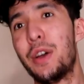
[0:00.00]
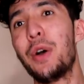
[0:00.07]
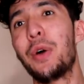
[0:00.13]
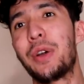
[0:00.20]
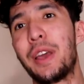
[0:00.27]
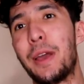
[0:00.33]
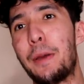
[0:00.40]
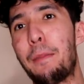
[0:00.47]

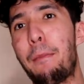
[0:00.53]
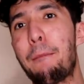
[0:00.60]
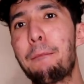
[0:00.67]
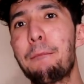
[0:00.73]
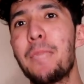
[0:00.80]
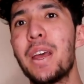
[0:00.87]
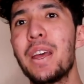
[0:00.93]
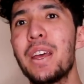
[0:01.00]
okay?
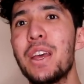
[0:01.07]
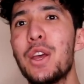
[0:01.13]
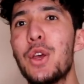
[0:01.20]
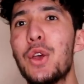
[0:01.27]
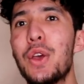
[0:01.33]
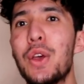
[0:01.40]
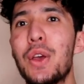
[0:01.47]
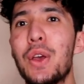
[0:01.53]

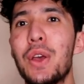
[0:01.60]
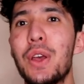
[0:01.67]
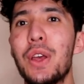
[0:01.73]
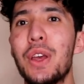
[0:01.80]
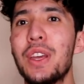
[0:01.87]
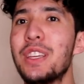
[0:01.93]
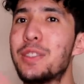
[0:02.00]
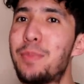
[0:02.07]

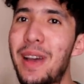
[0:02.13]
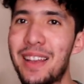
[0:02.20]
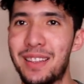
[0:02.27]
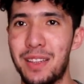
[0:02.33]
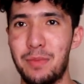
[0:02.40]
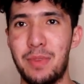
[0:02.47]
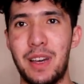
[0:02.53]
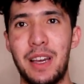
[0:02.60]
He's
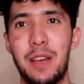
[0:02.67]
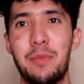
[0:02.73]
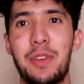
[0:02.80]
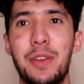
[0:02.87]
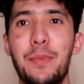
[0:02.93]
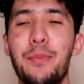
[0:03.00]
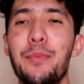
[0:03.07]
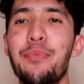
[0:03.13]
passing by, I mean.